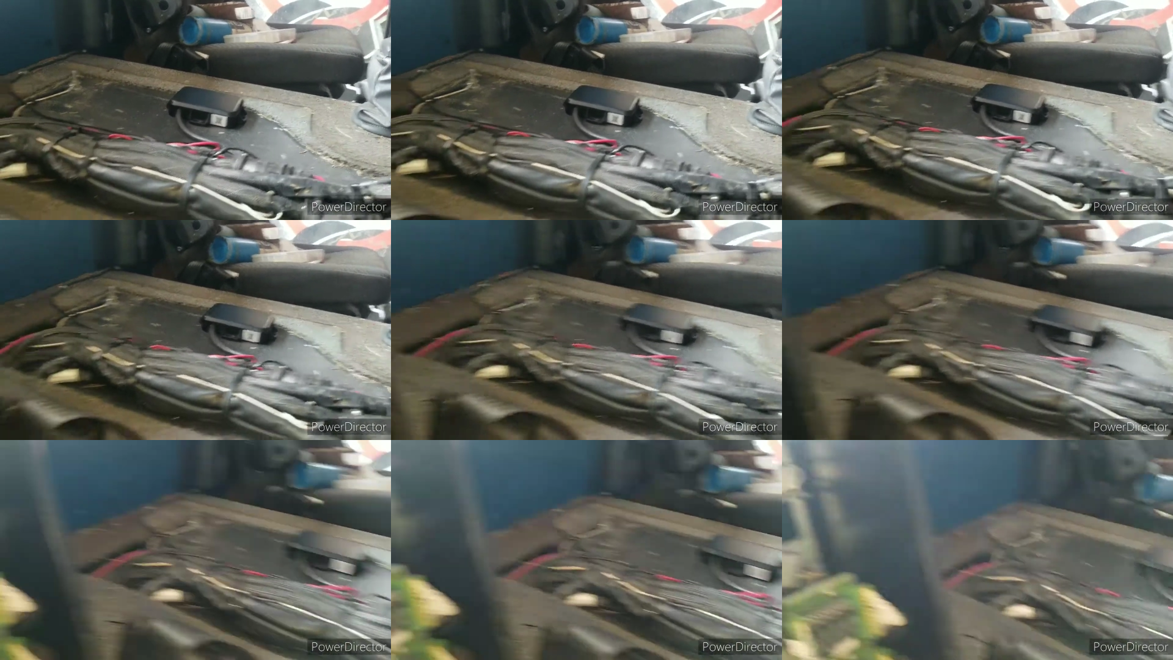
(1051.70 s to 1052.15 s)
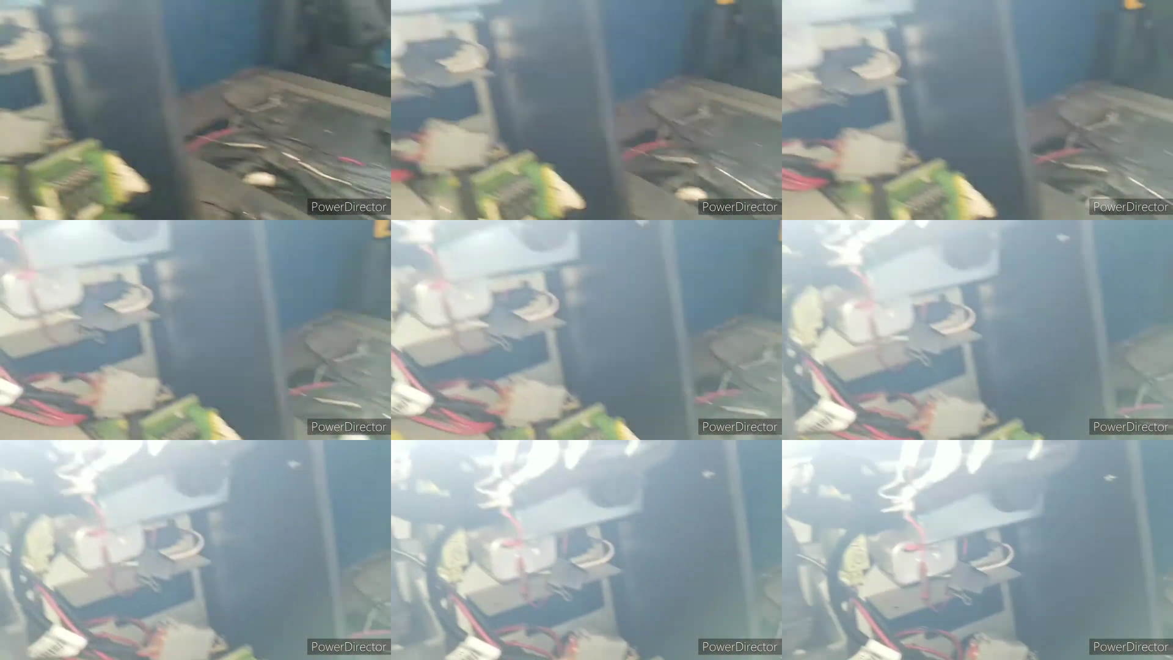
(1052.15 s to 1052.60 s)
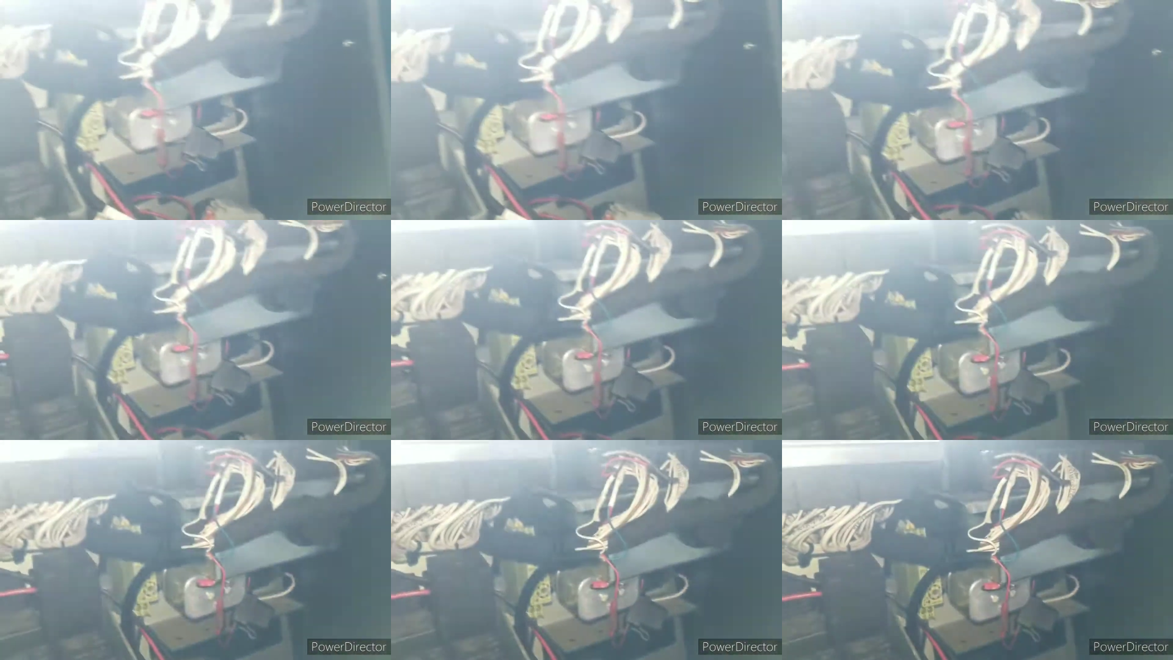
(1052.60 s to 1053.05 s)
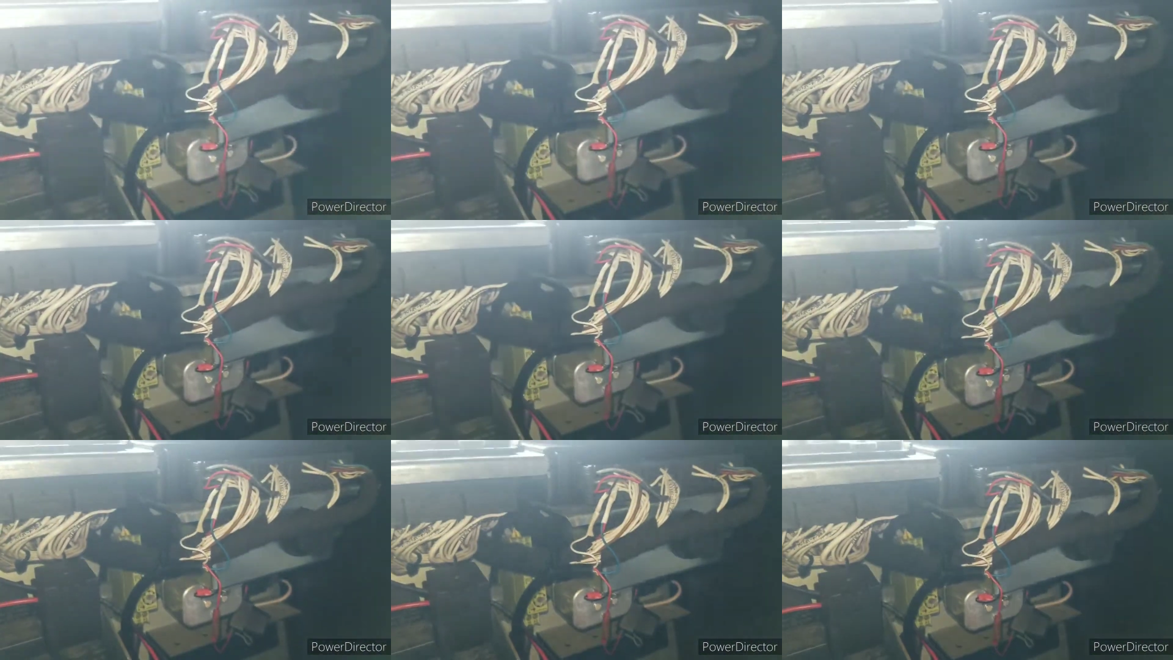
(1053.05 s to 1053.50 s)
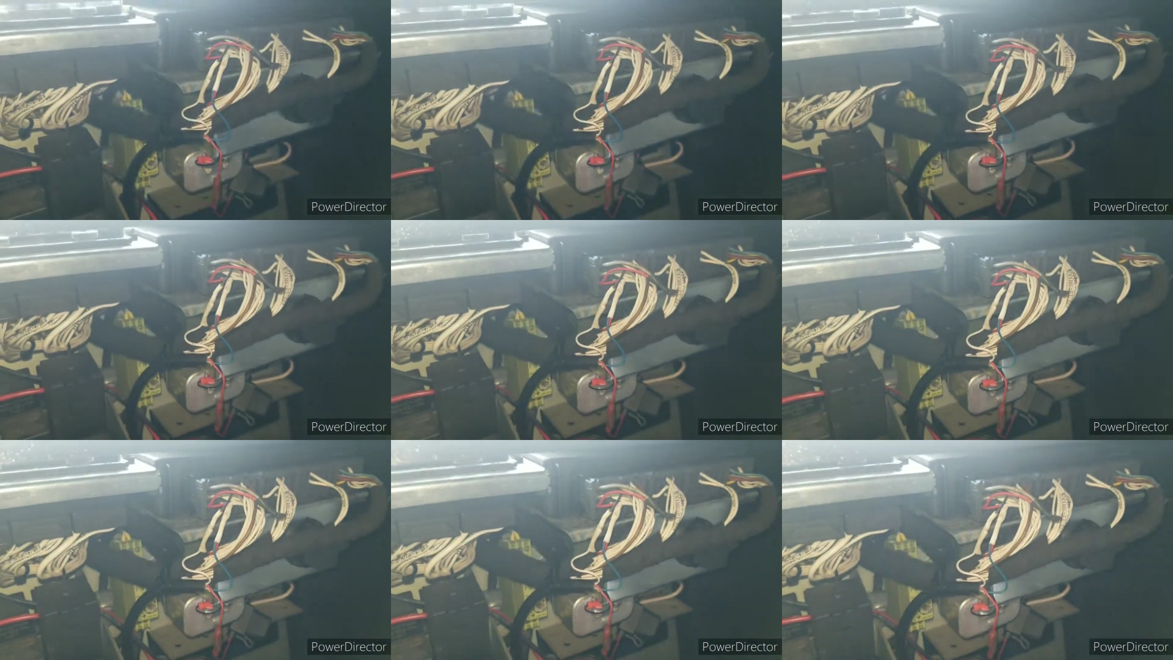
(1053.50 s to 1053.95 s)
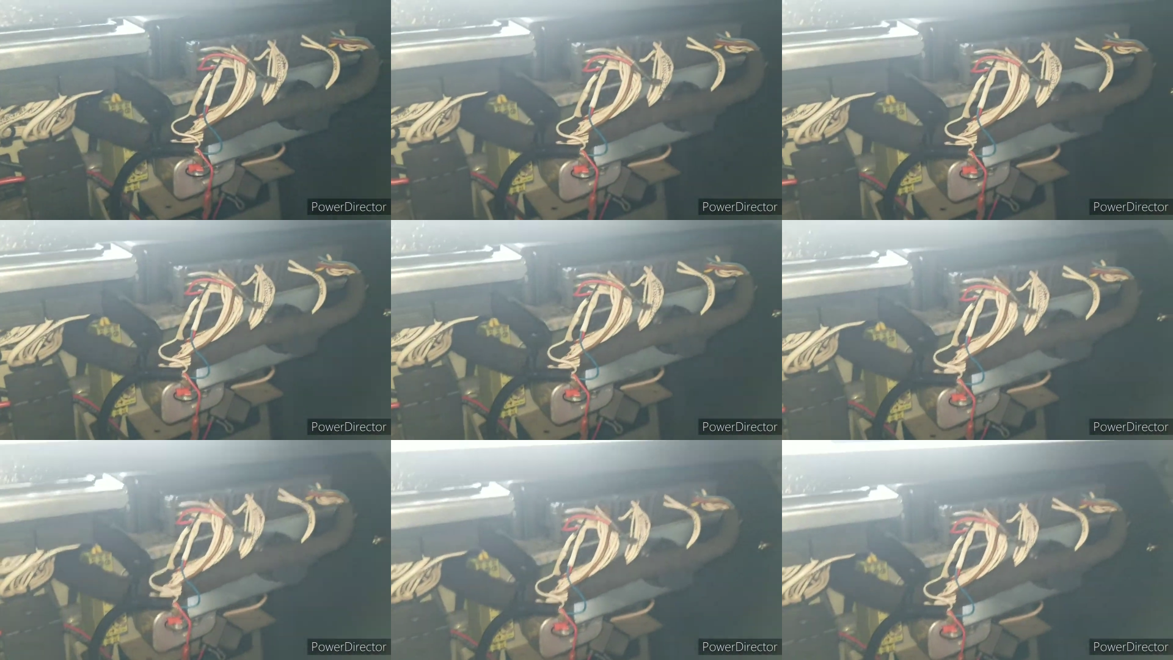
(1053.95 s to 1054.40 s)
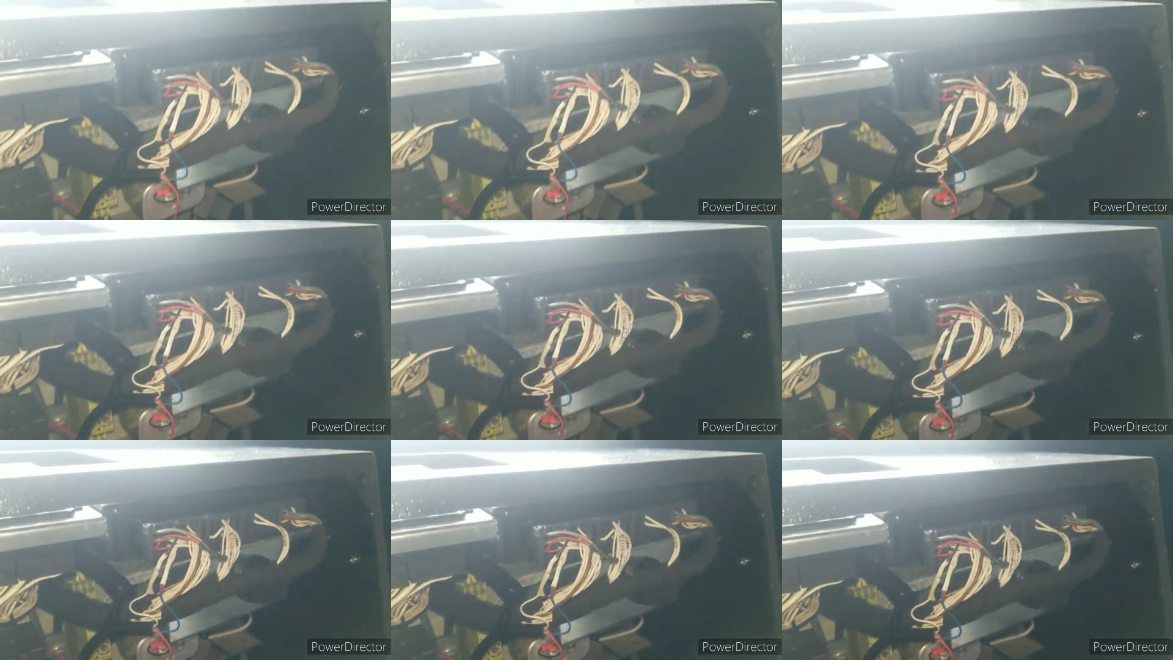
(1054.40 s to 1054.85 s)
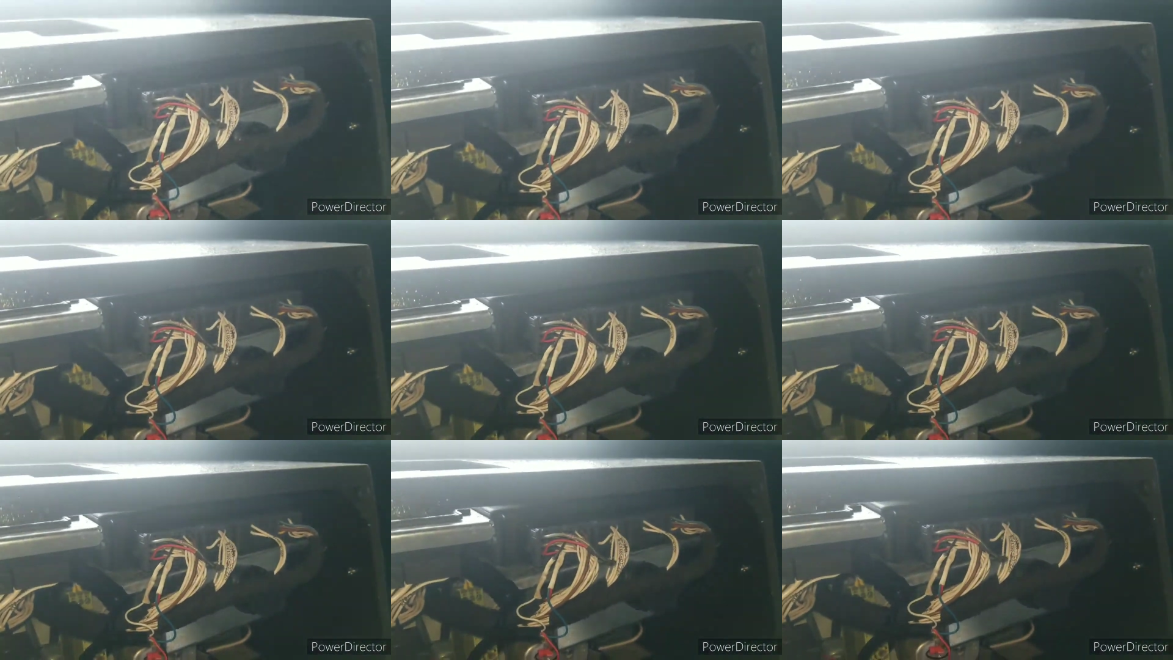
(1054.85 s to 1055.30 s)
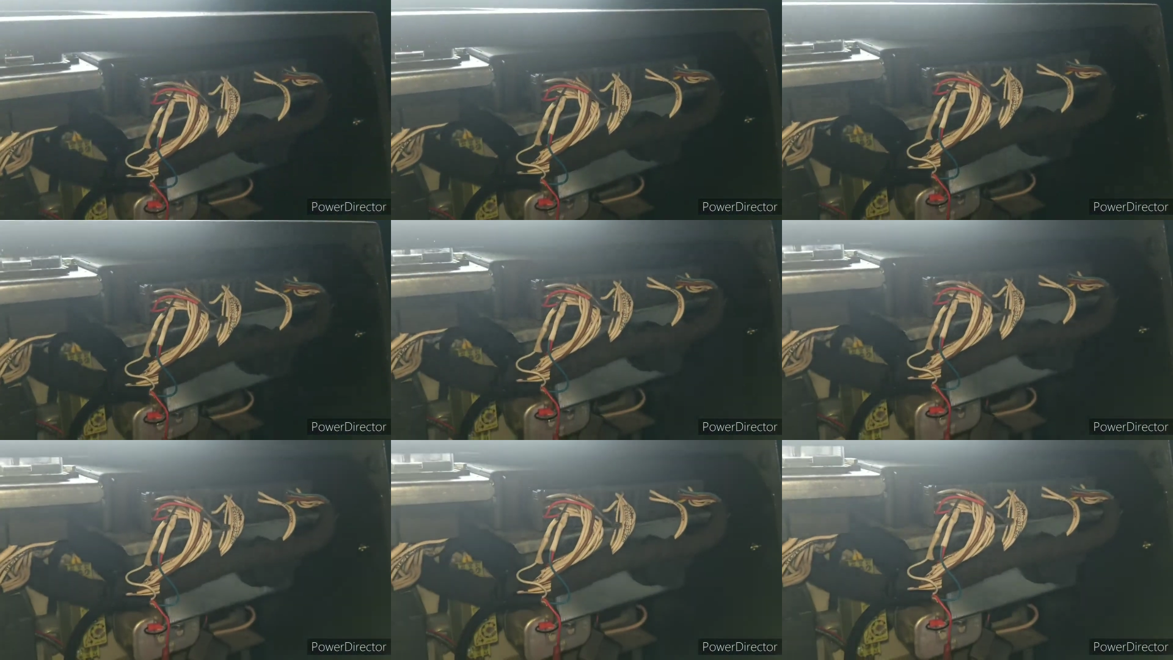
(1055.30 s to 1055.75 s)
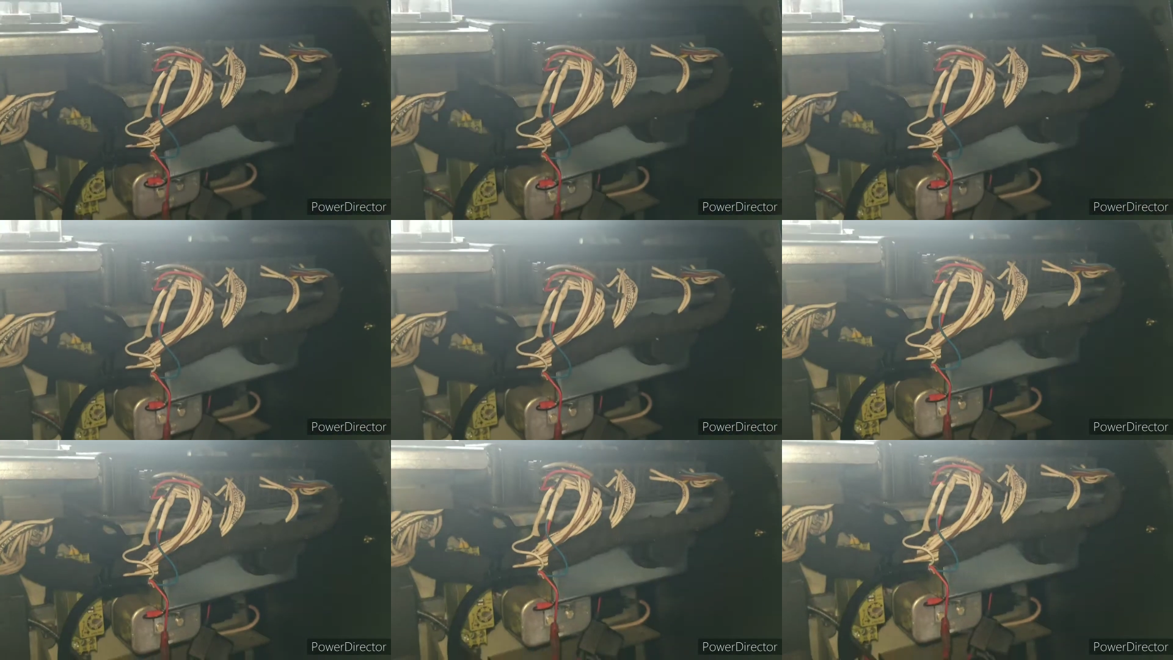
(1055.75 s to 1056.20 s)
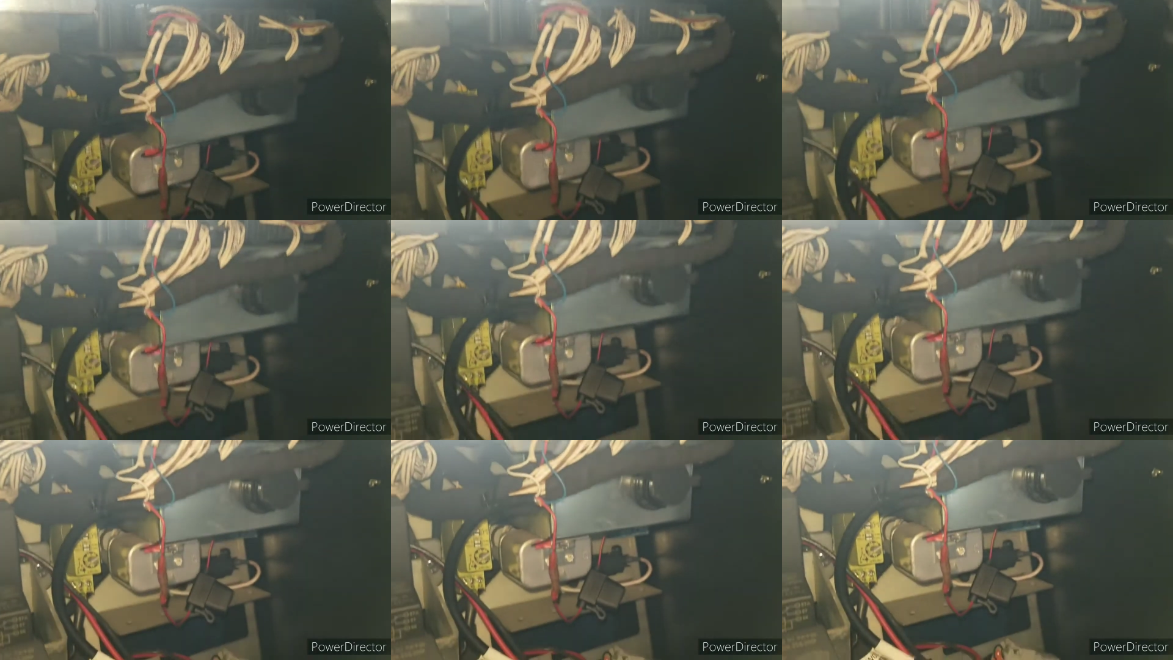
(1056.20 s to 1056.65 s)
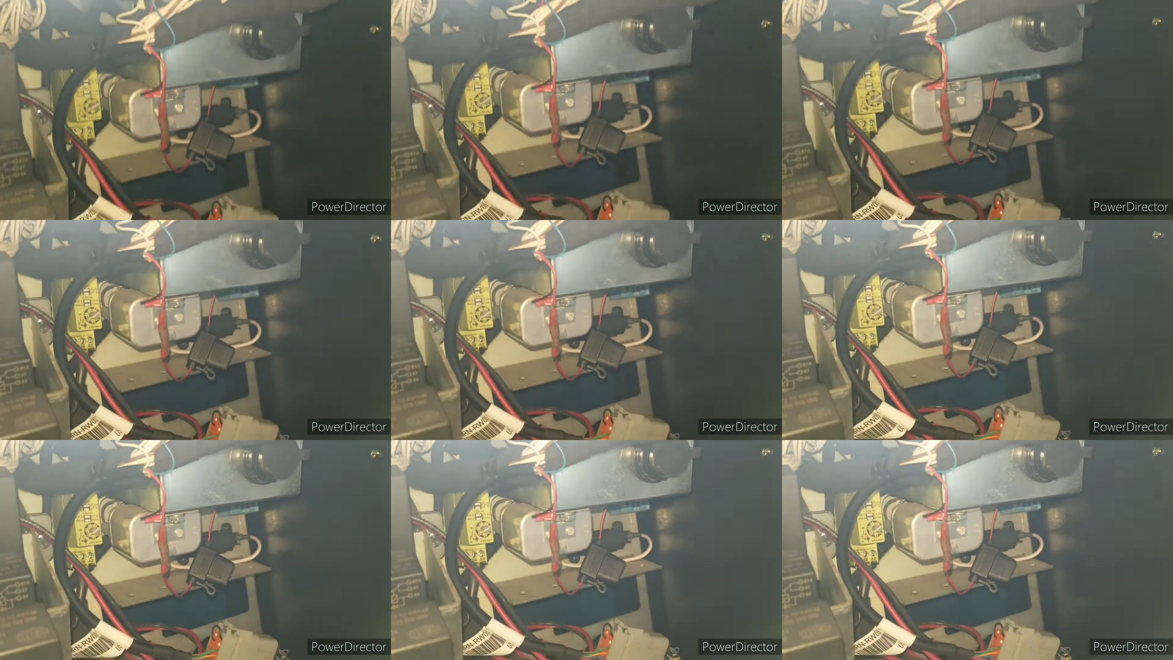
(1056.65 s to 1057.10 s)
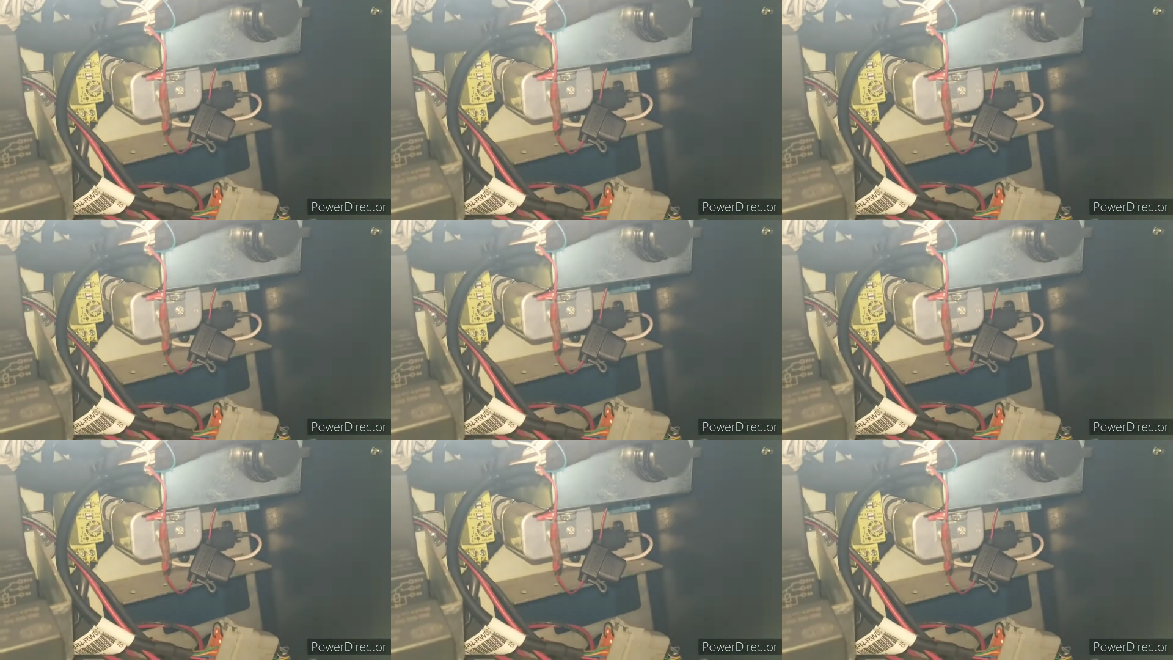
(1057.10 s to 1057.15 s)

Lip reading: No face is visible, so there are no lips to read.